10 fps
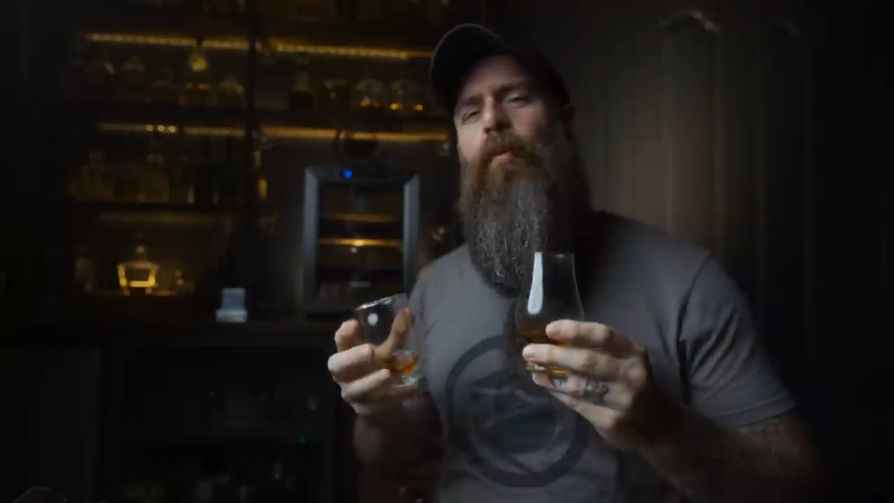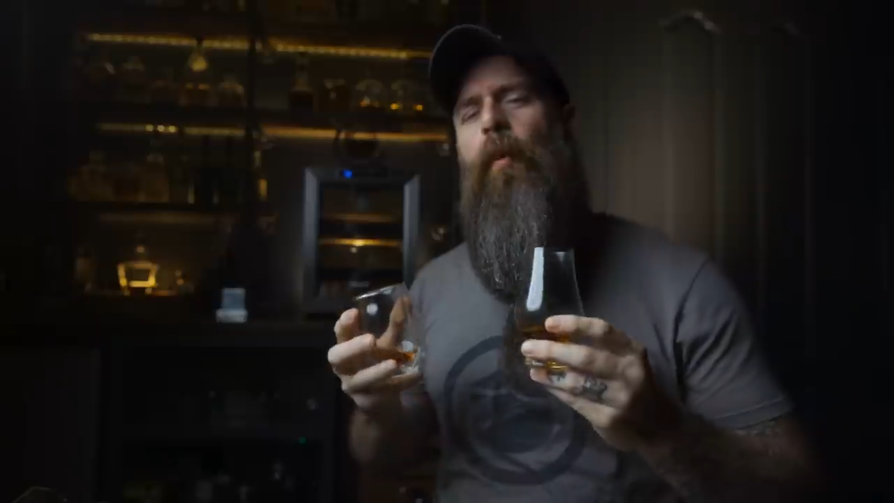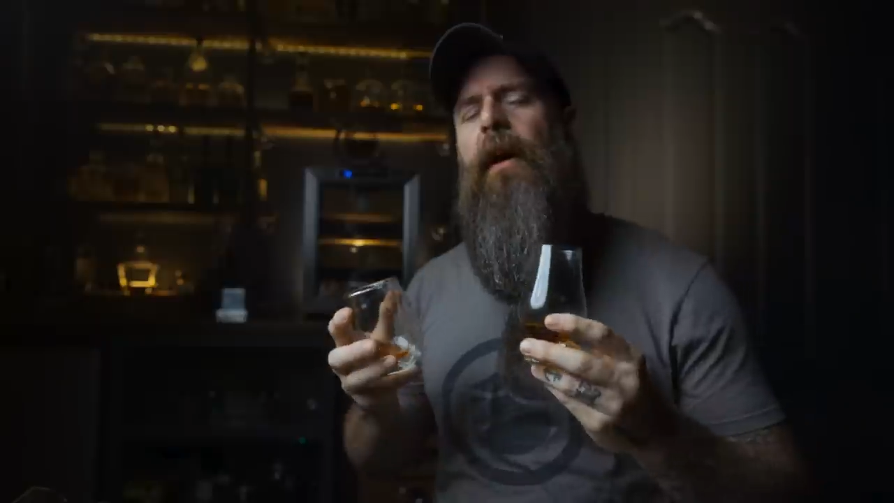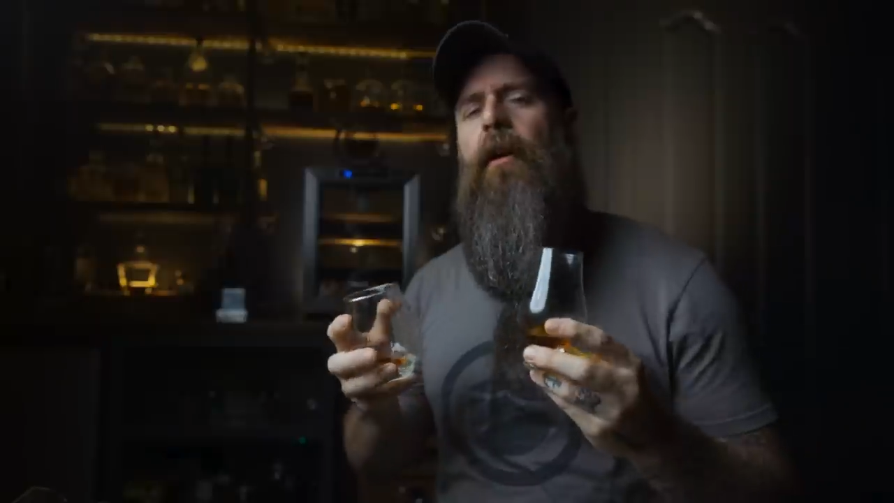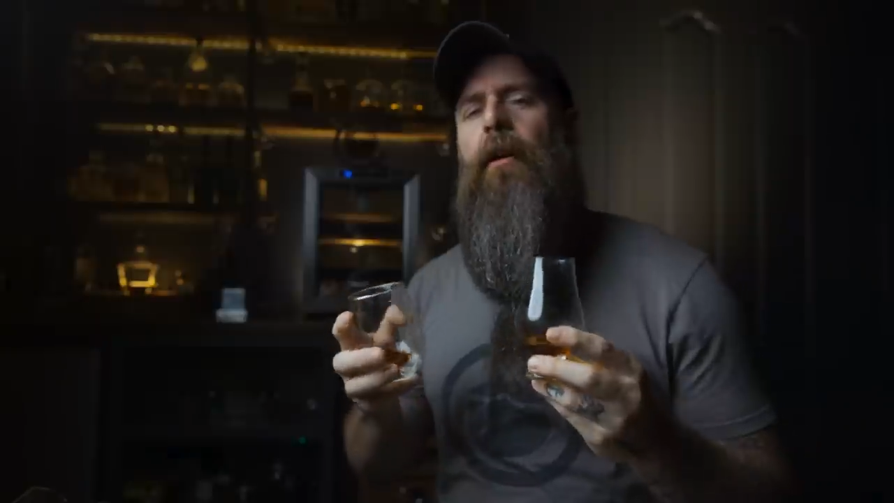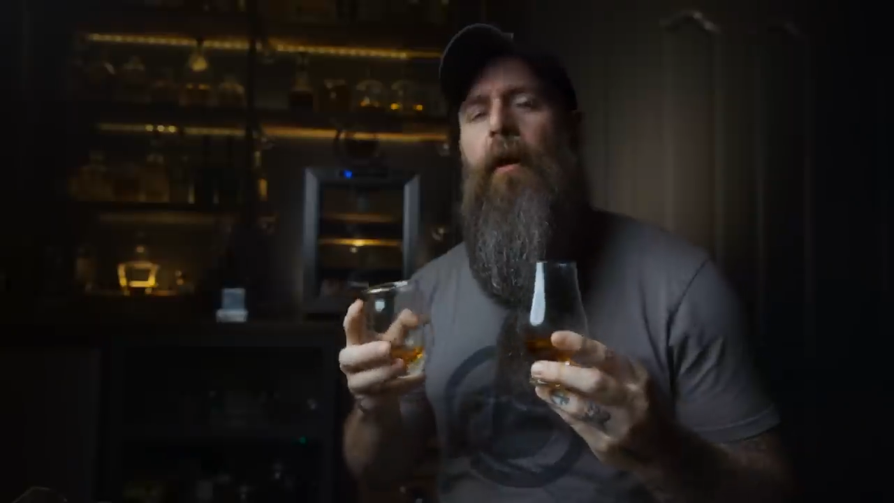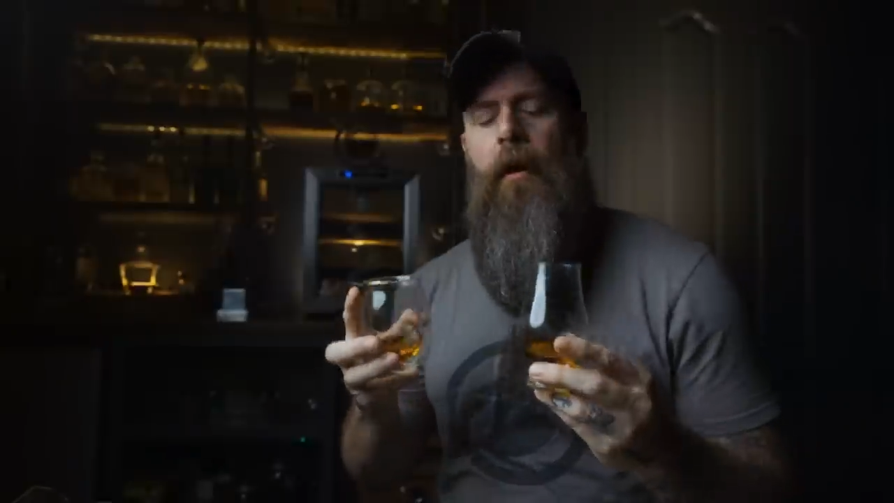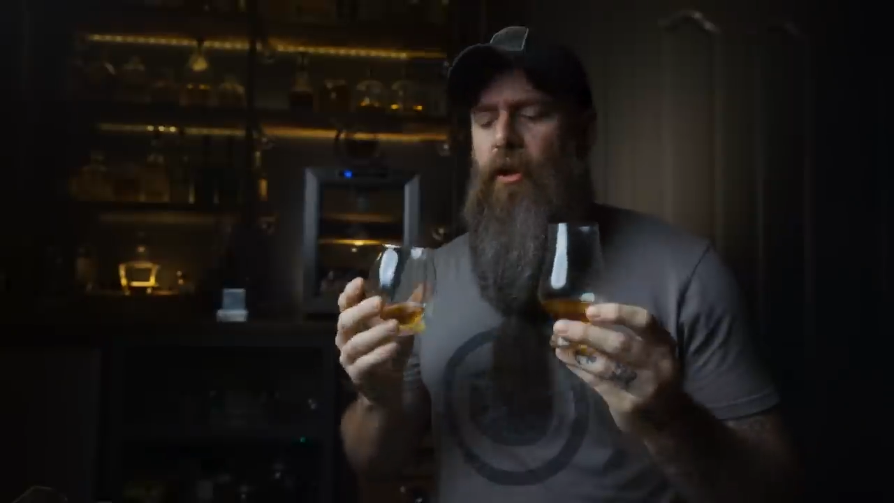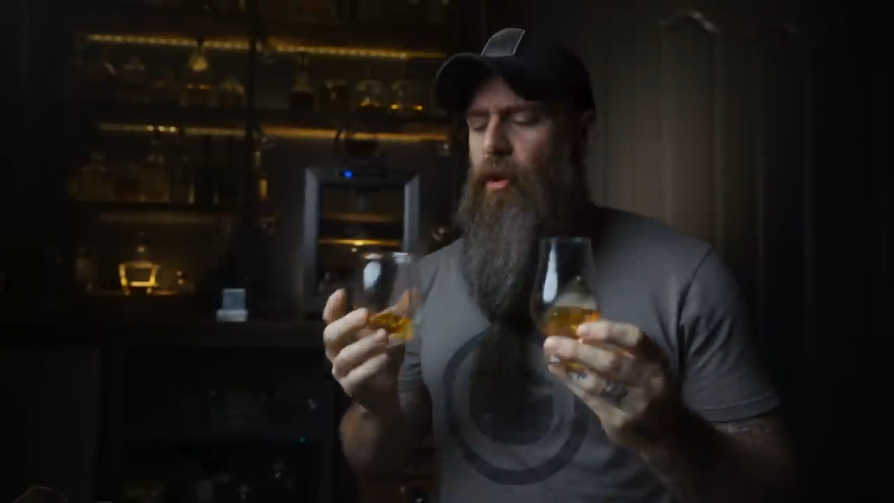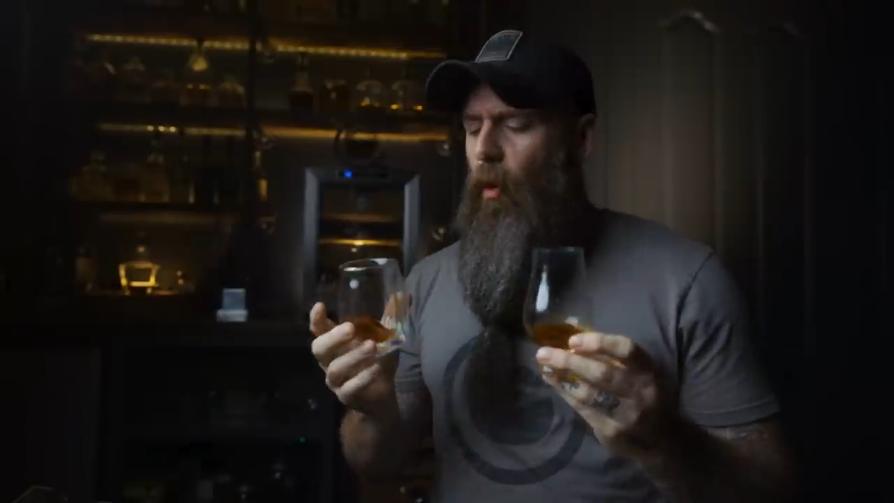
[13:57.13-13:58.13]
it's weird.
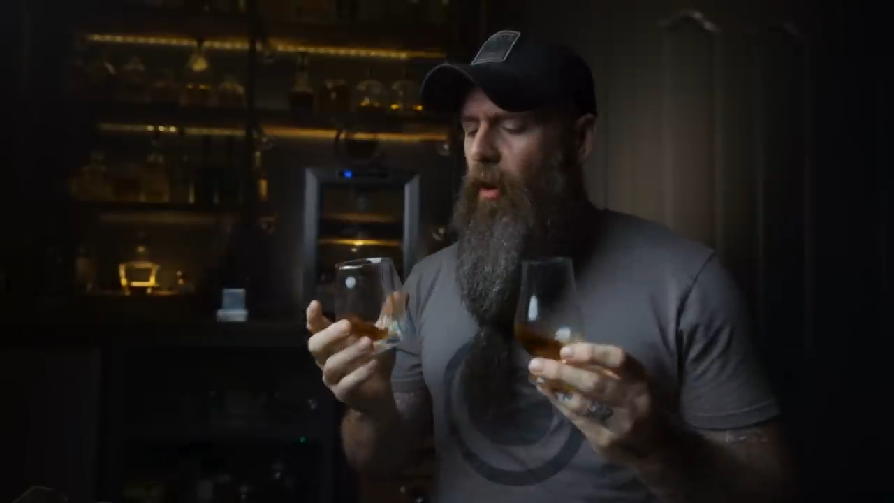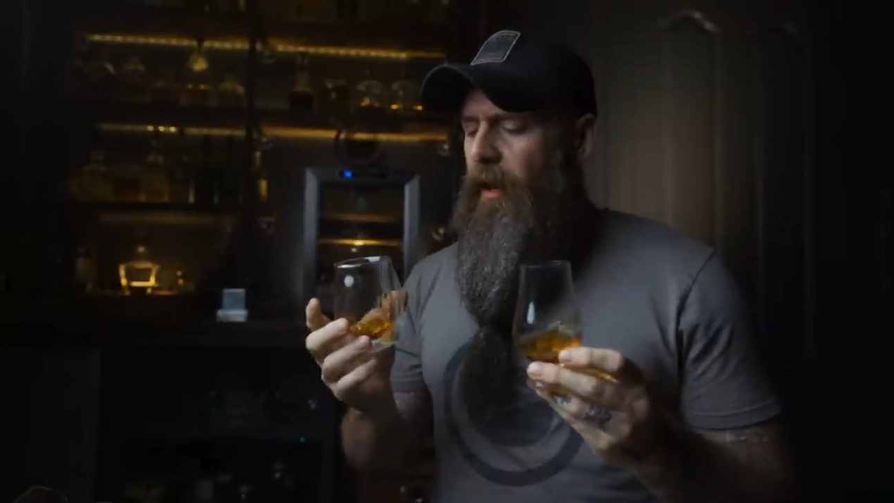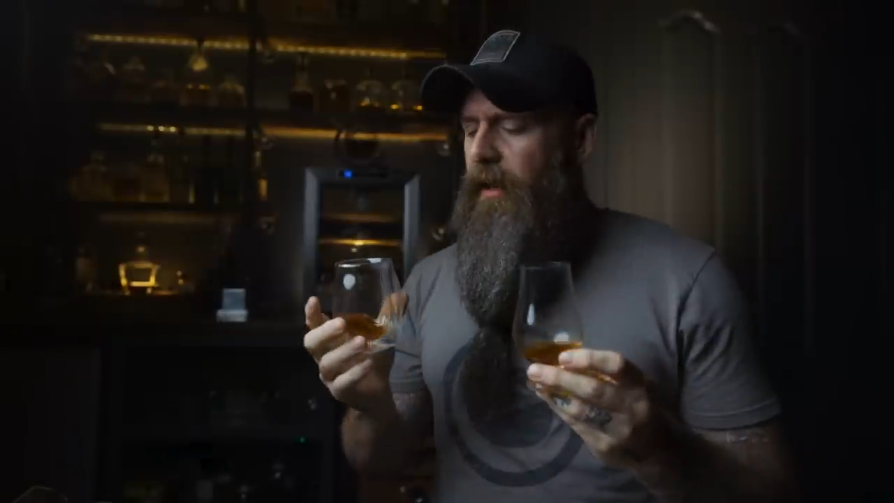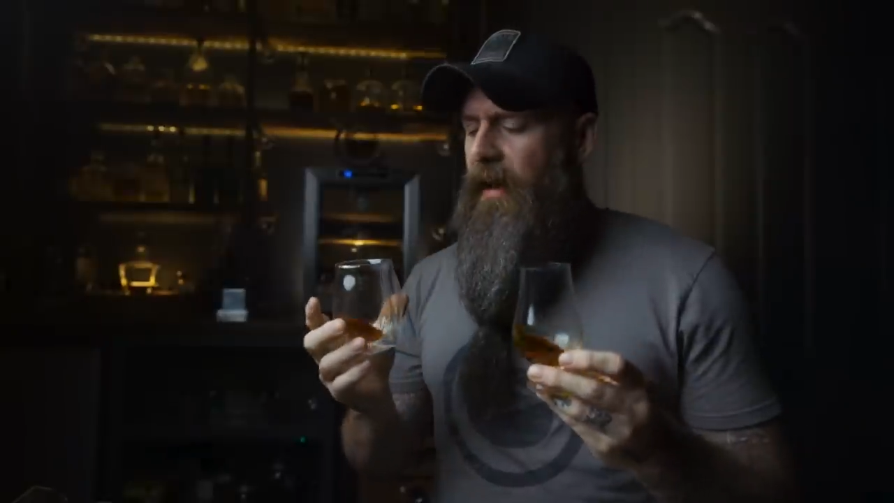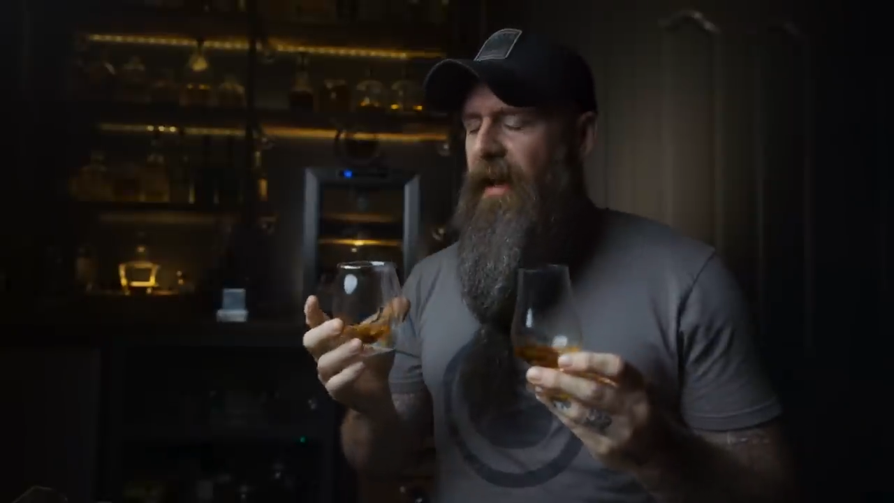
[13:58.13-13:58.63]
The Norlan,